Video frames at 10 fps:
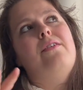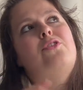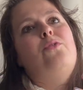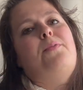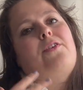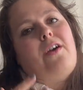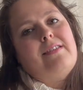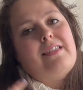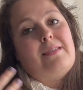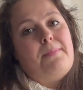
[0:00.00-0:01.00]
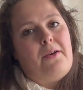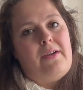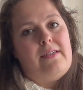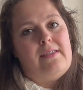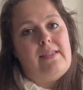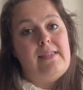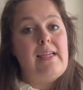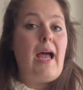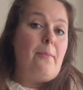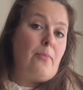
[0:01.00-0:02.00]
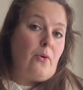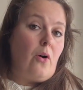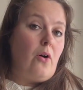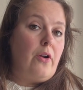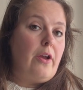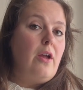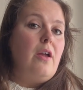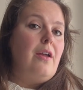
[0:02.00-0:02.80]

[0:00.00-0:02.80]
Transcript: super nice experiences abroad,